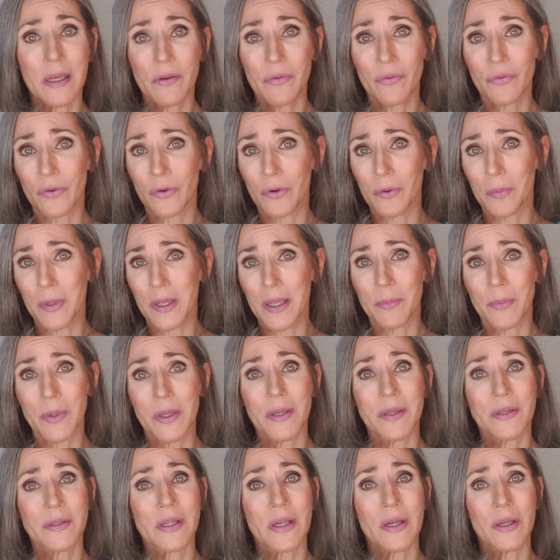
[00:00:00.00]
fur
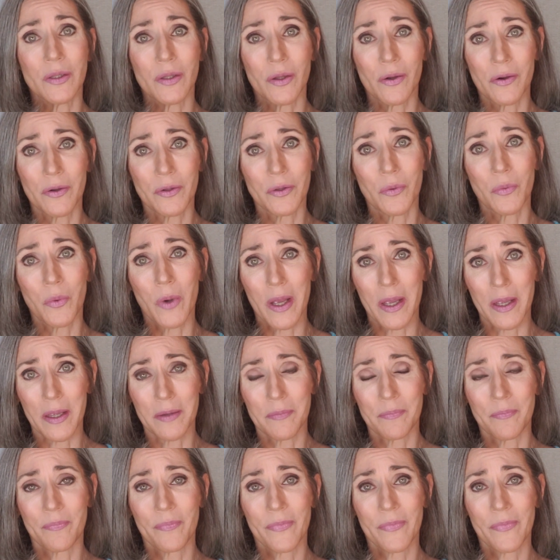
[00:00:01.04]
babies along the way.